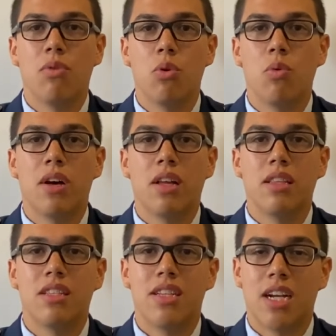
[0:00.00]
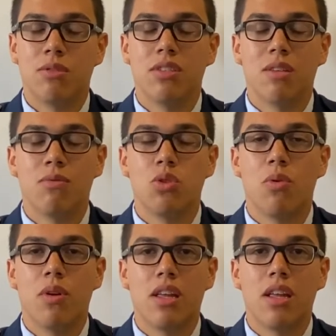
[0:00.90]
who a Detachment
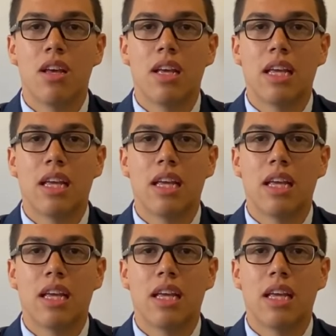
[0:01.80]
720